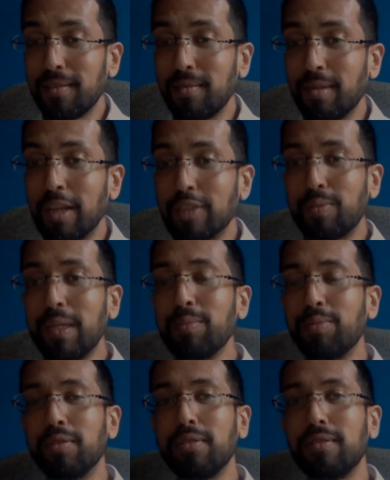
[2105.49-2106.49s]
Because
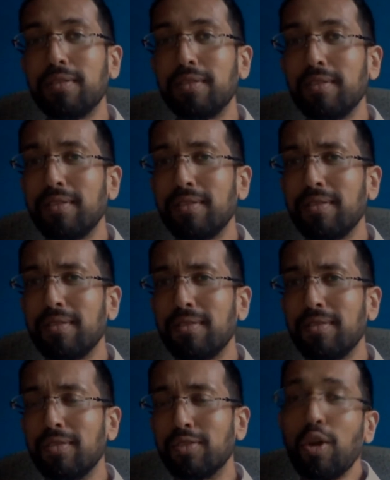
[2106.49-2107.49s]

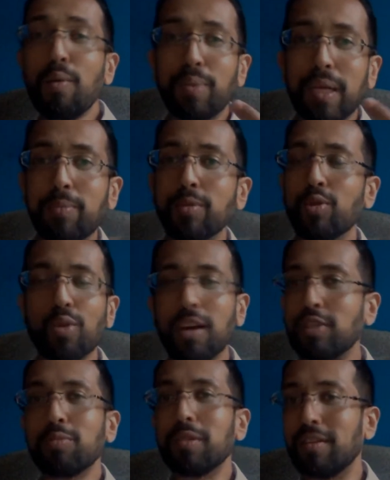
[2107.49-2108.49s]
some people don't like
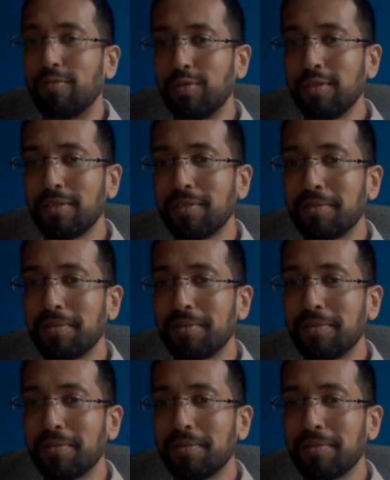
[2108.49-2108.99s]
to be different.